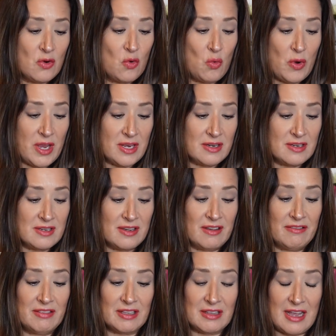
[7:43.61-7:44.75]
wind
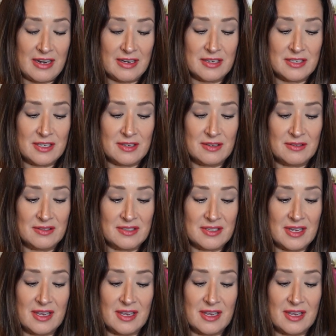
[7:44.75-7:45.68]
of the latitudes.